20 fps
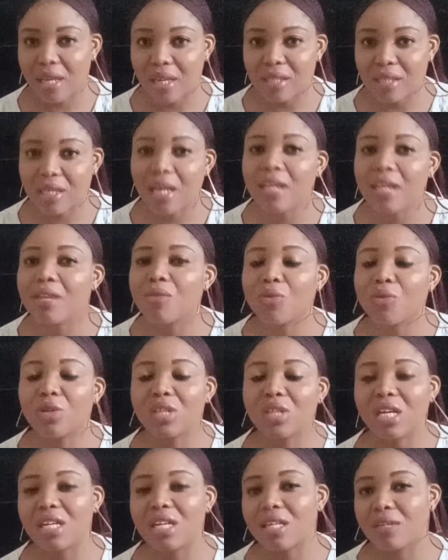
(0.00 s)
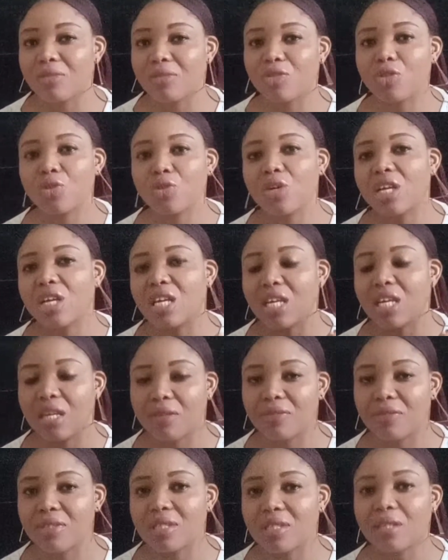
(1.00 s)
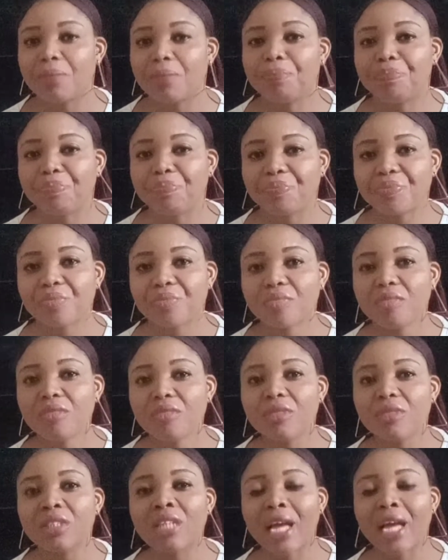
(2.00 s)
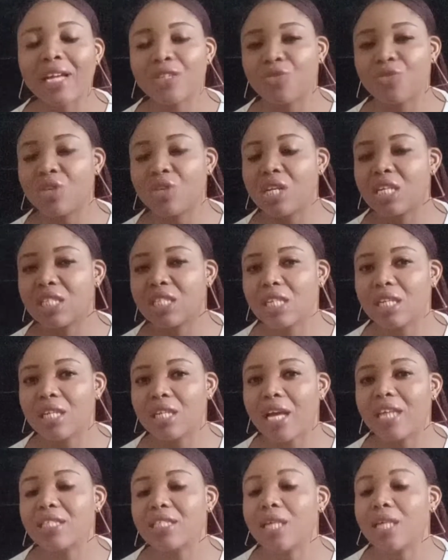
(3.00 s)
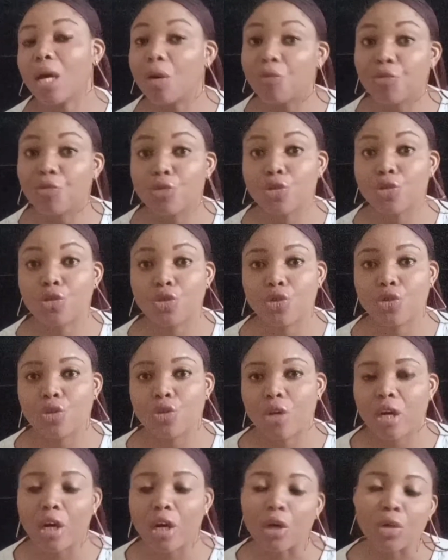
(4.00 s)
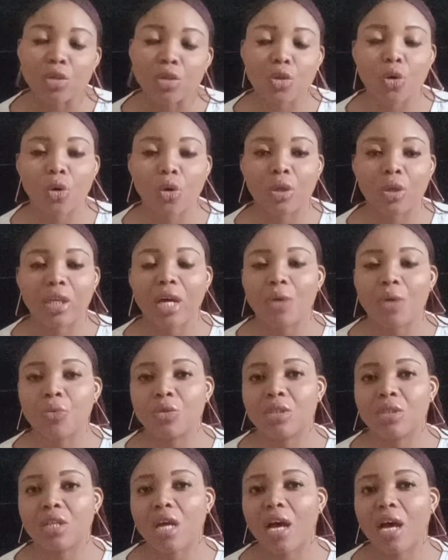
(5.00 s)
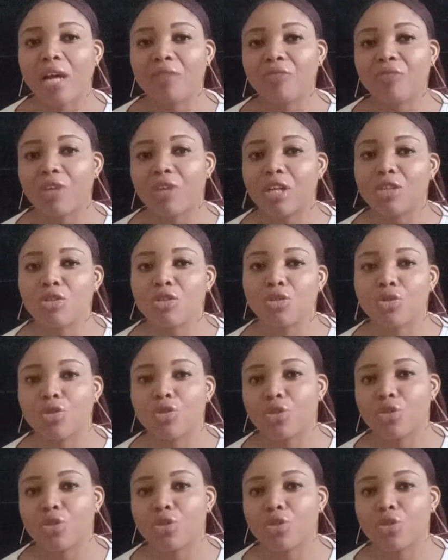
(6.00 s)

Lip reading: Anyone that gives you a gift that is related, that is helpful to your health, or that would add value to your